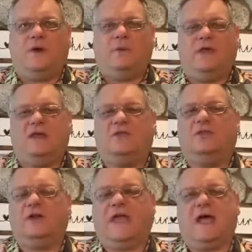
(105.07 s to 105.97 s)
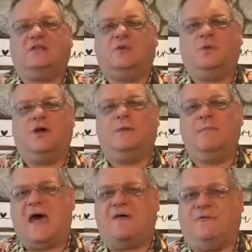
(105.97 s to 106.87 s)
when we look at the word
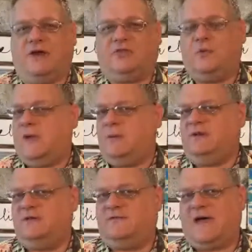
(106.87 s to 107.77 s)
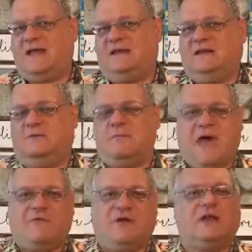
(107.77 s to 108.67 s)
maverick, the way we defined
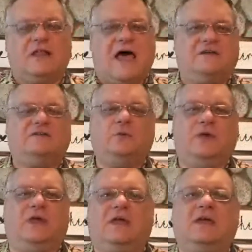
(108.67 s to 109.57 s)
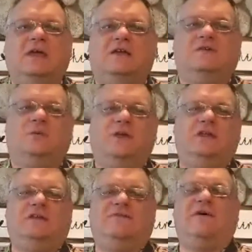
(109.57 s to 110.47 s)
maverick last week is
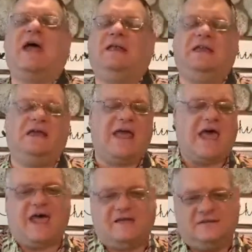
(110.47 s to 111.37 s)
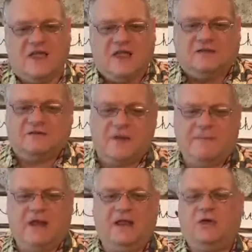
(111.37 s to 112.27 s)
we defined it as
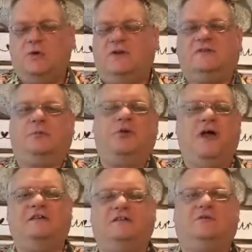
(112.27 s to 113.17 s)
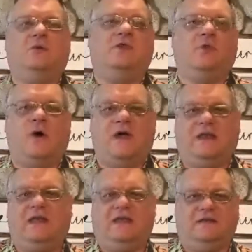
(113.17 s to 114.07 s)
somebody who is present with
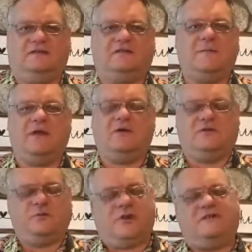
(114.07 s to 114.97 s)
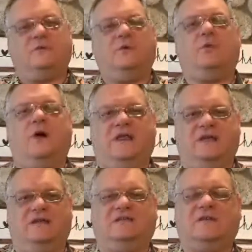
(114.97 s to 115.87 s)
what is, somebody who is present with what
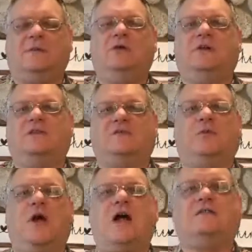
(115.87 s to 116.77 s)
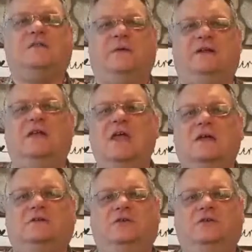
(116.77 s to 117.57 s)
is, somebody who gets proximate